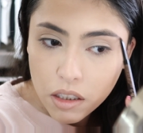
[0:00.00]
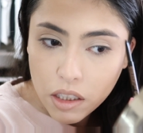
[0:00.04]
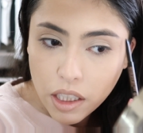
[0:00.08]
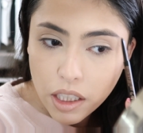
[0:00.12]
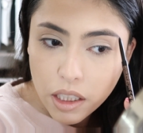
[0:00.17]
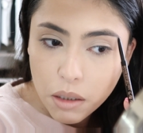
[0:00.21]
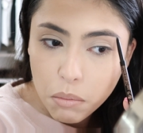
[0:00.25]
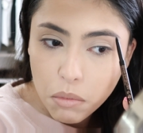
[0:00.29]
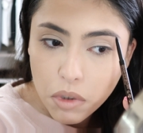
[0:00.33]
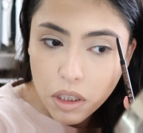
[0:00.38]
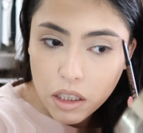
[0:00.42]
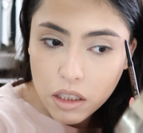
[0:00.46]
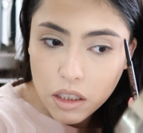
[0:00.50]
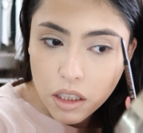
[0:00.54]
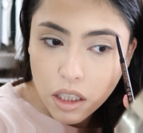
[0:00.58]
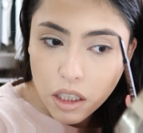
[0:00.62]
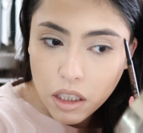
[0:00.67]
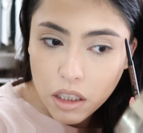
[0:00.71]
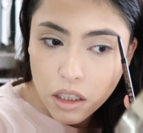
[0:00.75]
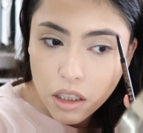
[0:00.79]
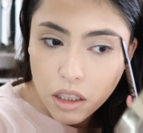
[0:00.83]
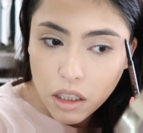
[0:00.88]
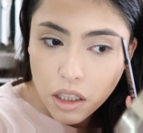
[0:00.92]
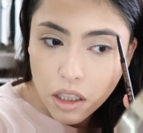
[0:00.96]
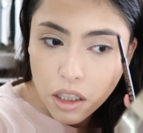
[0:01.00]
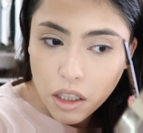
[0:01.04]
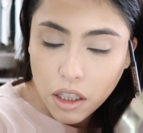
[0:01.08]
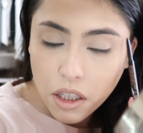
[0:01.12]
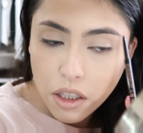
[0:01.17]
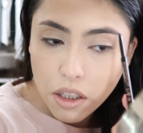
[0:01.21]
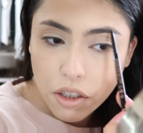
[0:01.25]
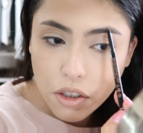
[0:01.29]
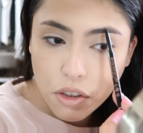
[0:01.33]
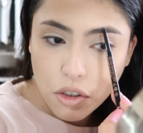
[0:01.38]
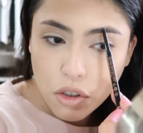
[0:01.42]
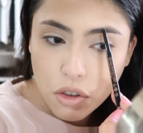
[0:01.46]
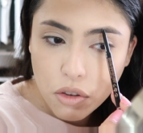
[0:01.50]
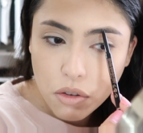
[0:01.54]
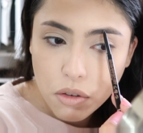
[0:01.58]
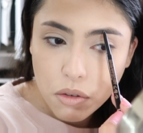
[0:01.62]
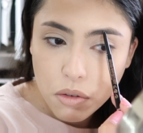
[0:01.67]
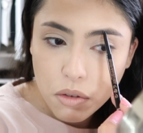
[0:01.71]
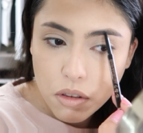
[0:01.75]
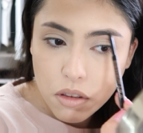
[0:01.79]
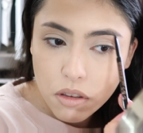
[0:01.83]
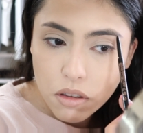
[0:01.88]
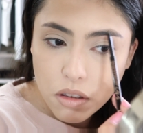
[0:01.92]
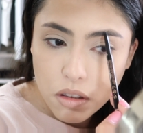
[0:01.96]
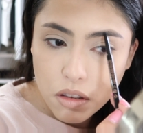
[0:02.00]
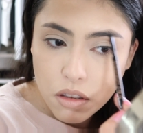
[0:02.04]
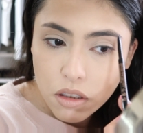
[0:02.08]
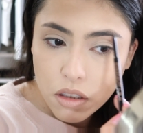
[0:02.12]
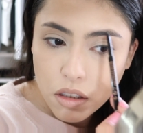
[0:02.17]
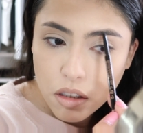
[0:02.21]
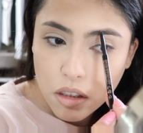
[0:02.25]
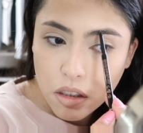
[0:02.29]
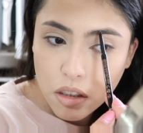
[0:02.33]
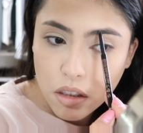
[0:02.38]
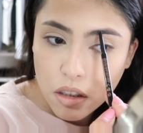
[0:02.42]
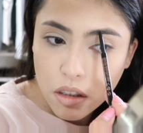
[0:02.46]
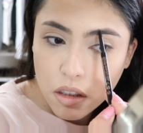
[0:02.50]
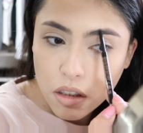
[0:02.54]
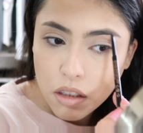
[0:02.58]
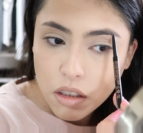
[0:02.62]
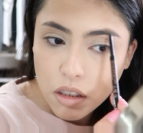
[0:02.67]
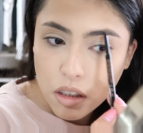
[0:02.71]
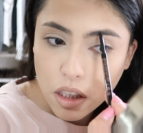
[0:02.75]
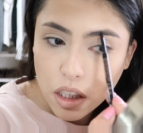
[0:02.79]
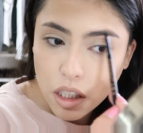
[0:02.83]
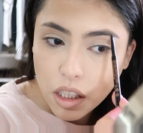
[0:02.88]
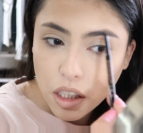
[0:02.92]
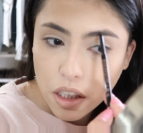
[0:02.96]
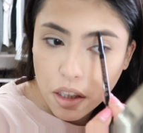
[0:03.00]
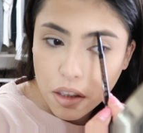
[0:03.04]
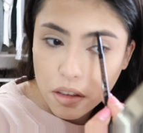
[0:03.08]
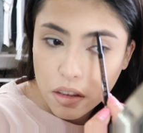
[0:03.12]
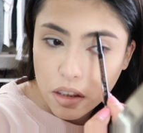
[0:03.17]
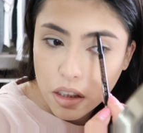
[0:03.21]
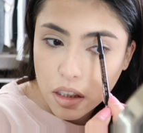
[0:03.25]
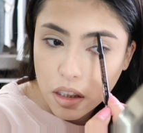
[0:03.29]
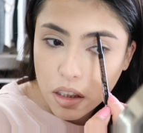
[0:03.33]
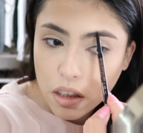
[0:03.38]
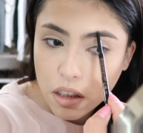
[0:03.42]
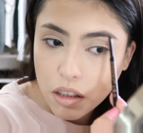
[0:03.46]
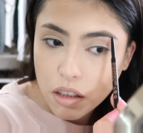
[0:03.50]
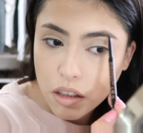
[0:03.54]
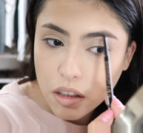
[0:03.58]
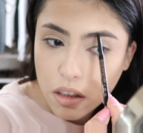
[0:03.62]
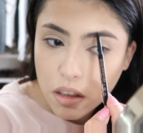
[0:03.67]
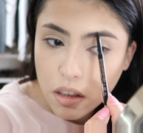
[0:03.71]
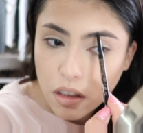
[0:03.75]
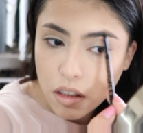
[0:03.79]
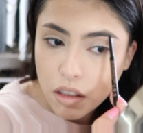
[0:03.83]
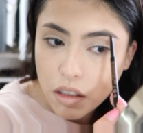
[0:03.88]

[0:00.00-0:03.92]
kind of make like hair strokes, like hairlines,